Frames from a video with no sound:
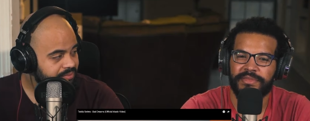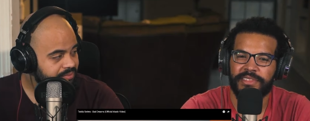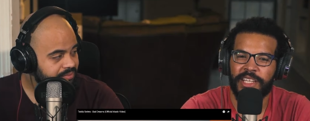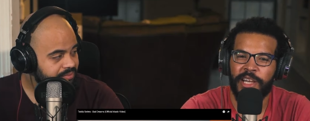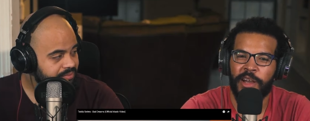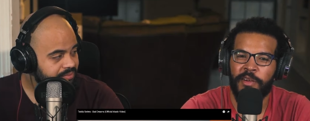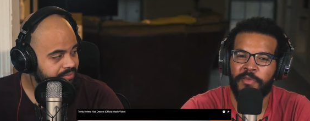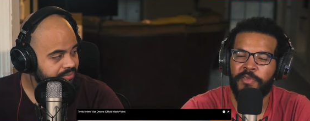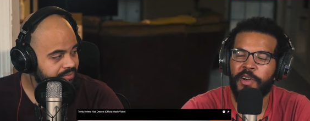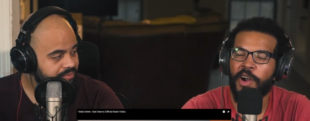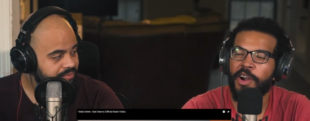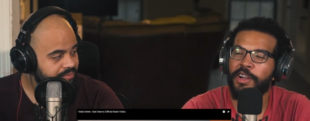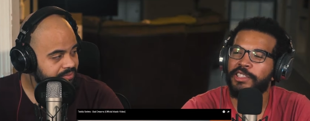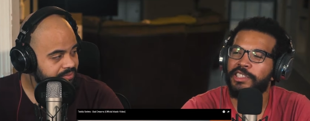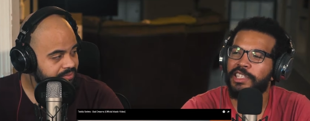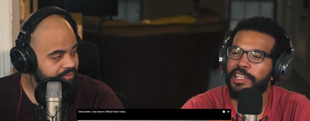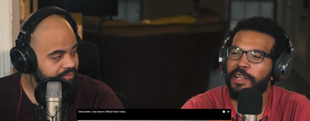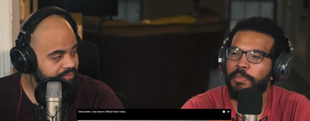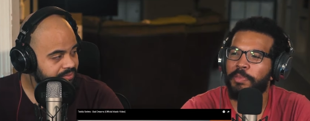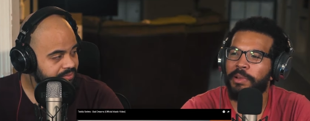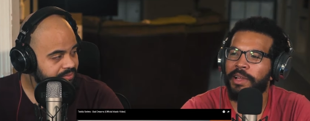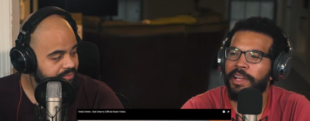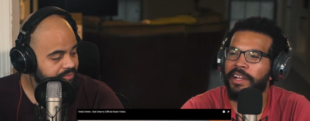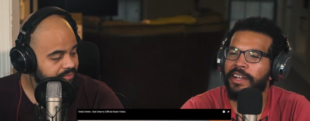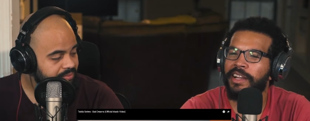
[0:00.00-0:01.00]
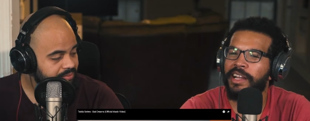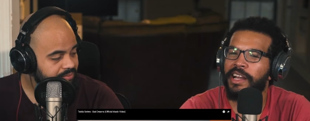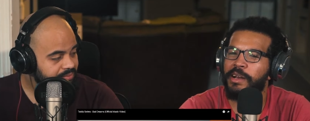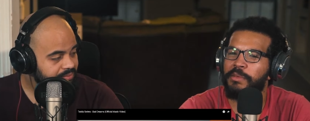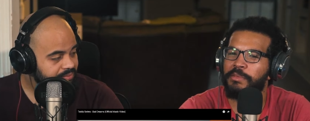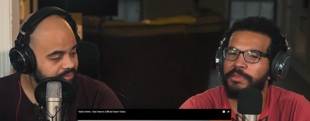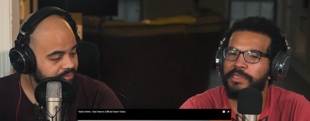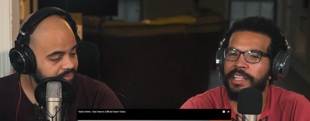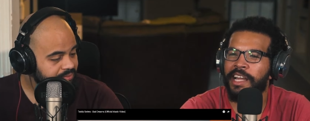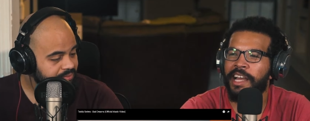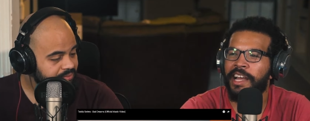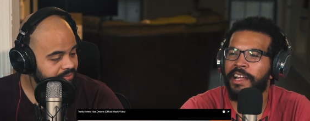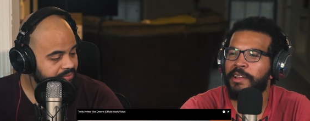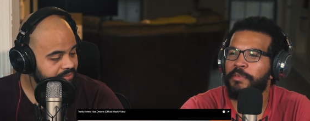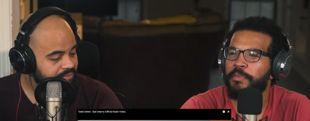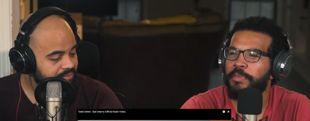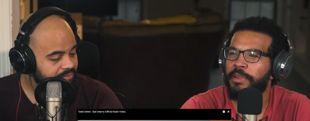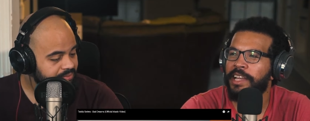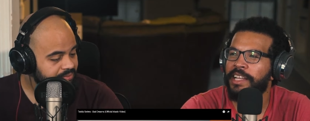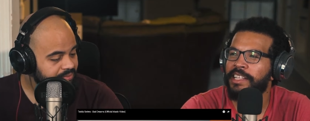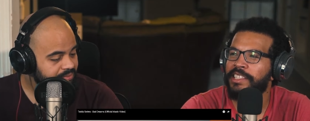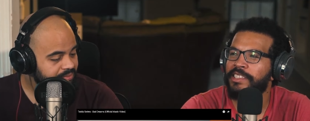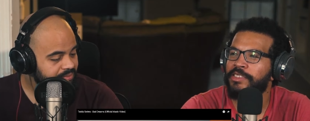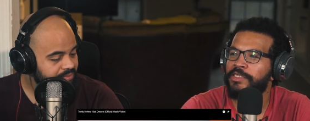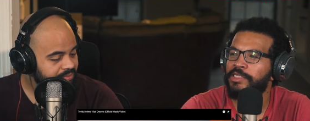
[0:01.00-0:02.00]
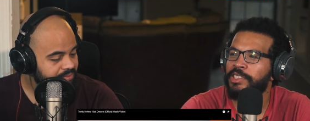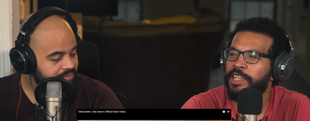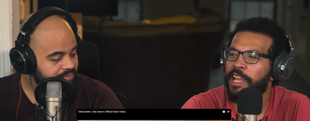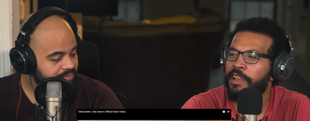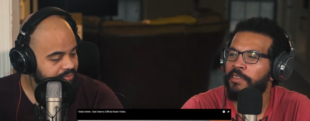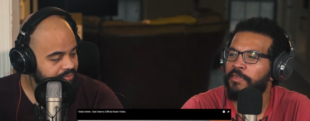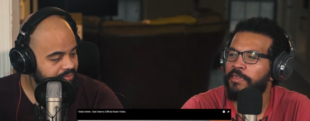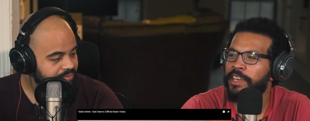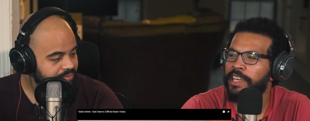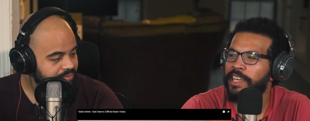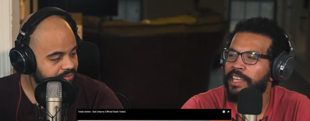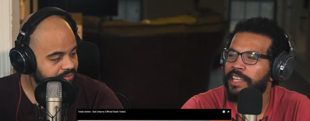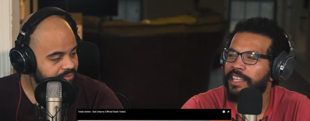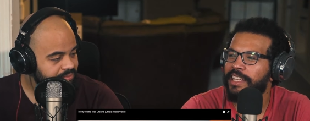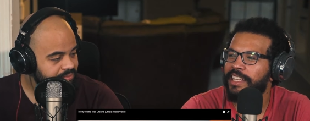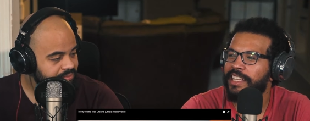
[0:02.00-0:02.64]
Speaker 1: a varsity player comes down and plays on jv